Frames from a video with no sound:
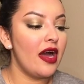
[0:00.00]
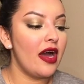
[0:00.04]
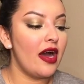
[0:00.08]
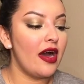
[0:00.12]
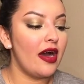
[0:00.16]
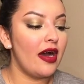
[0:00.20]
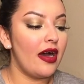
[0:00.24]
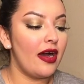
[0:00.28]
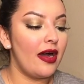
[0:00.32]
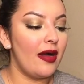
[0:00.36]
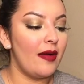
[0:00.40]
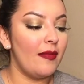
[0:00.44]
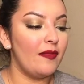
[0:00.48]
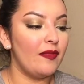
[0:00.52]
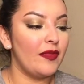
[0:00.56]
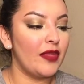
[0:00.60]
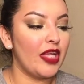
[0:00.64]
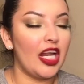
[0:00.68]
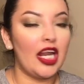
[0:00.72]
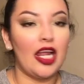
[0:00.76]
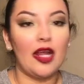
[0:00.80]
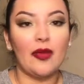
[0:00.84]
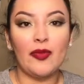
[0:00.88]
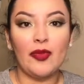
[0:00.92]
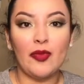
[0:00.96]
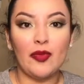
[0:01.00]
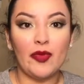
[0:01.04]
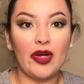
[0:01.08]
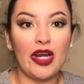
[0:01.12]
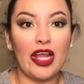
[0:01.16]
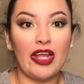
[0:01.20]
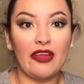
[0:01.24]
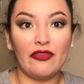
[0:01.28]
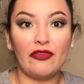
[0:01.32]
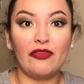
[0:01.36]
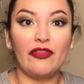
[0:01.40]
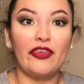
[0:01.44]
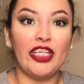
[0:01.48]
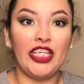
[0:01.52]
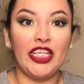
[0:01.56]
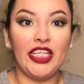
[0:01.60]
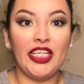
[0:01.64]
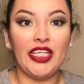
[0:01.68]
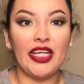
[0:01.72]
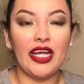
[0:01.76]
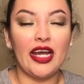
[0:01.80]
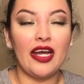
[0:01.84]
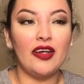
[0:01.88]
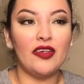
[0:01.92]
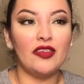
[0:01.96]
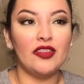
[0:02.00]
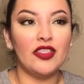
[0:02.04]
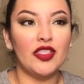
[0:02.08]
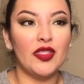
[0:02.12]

um, a lot of people are like freaking out.